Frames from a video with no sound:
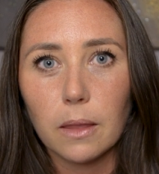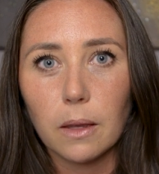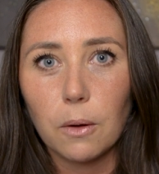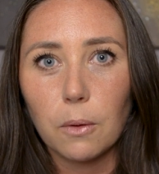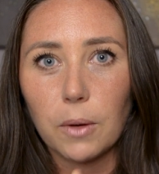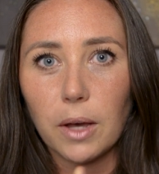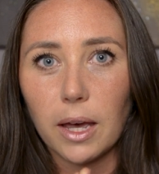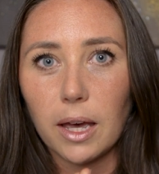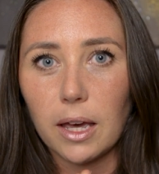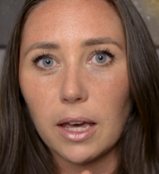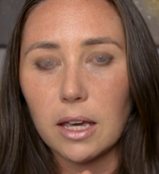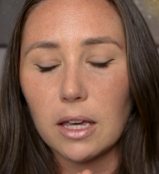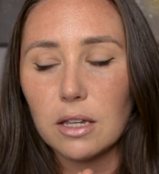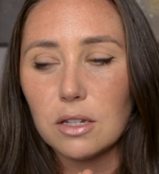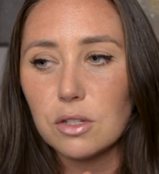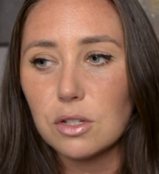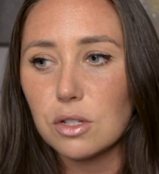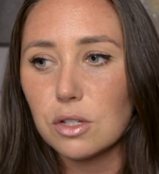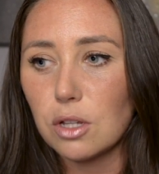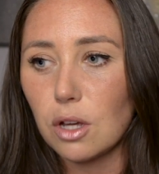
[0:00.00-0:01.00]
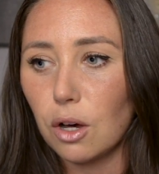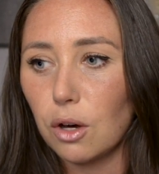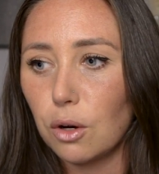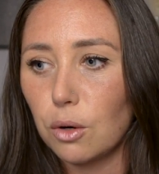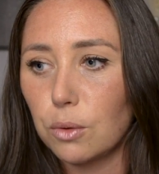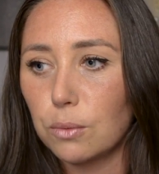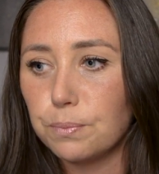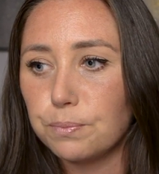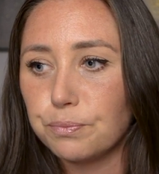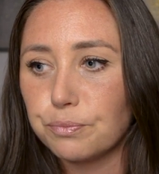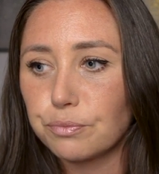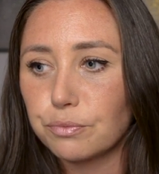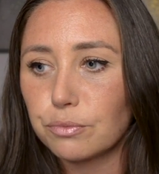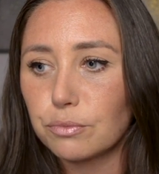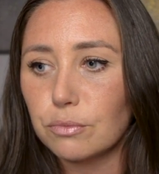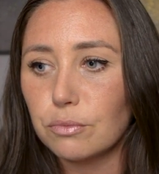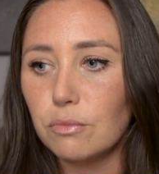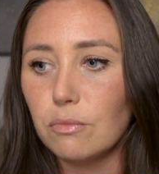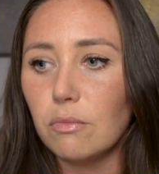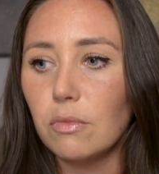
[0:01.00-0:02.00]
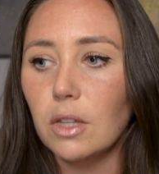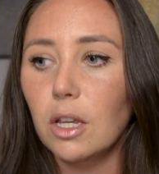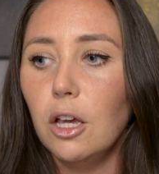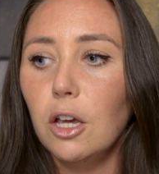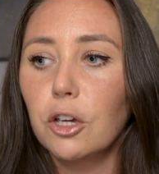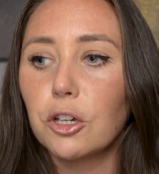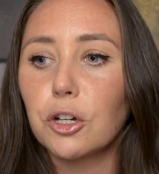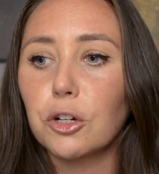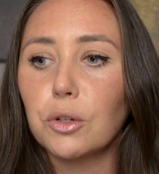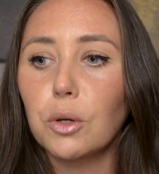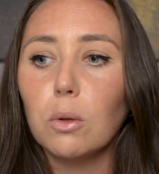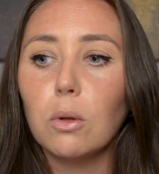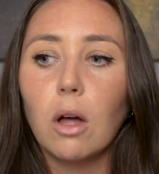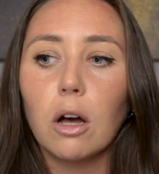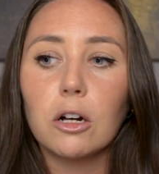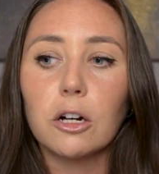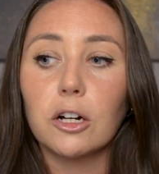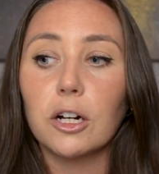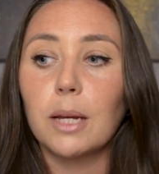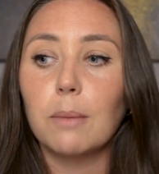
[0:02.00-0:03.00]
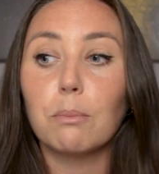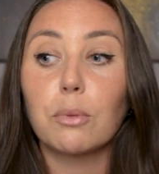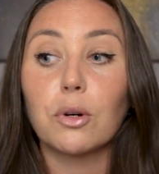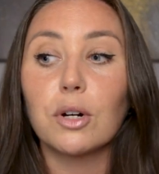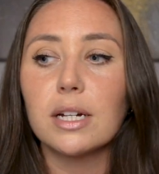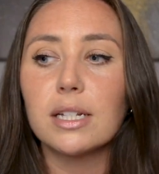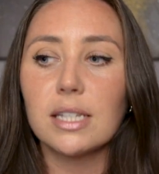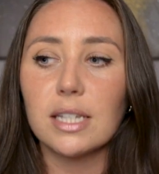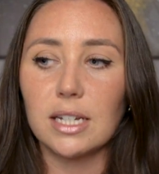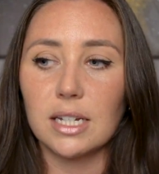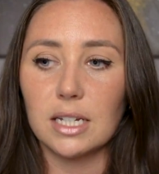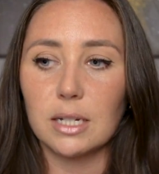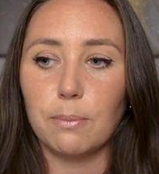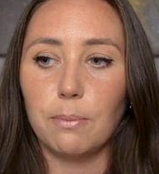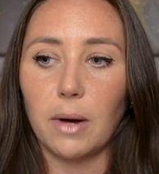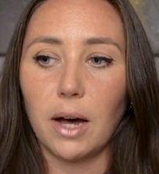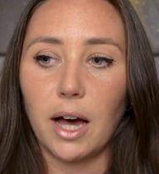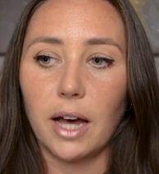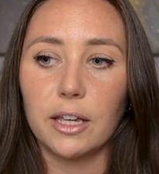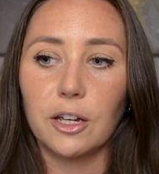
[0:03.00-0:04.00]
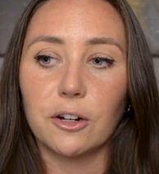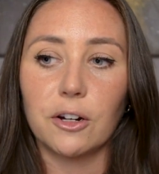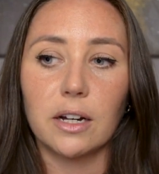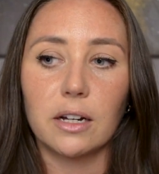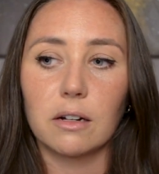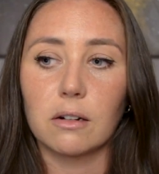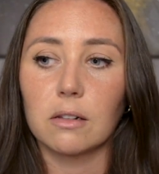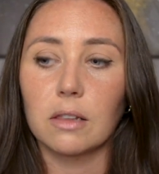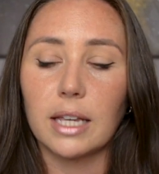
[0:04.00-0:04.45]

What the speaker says: Okay, so You're no longer imprisoned by your inner